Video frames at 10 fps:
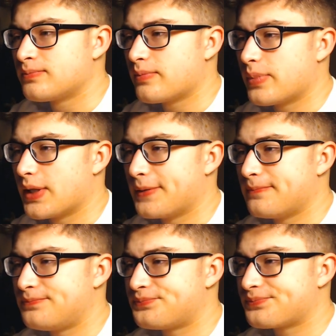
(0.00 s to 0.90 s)
But
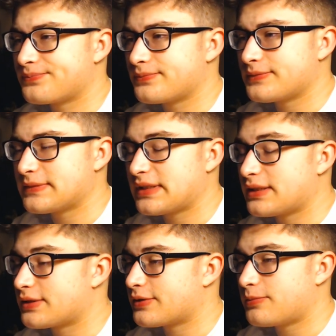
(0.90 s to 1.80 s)
it's a
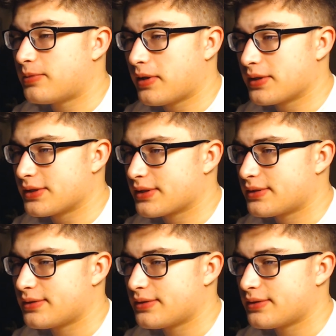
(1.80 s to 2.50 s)
good project.